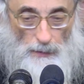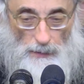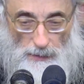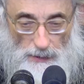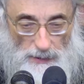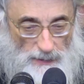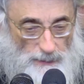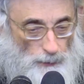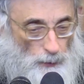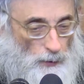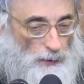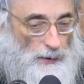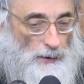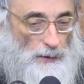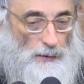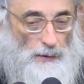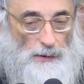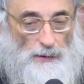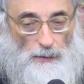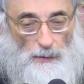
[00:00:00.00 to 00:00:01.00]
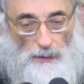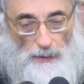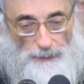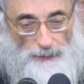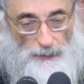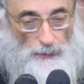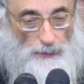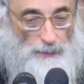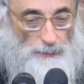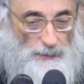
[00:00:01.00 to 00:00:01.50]
This morning, he got up
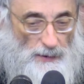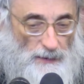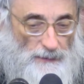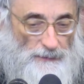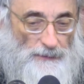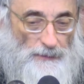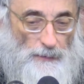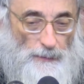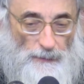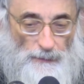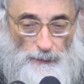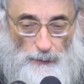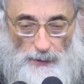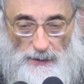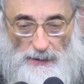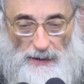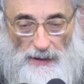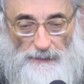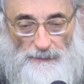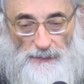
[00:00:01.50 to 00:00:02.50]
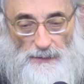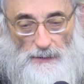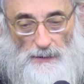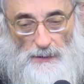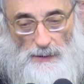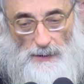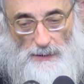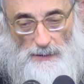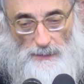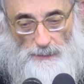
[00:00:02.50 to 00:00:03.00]
to go to mikveh before he davened
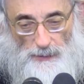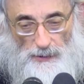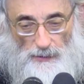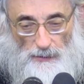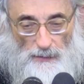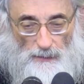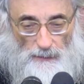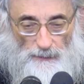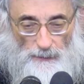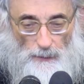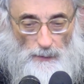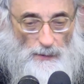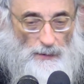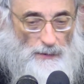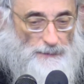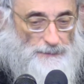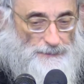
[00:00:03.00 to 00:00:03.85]
at his minyan kavua.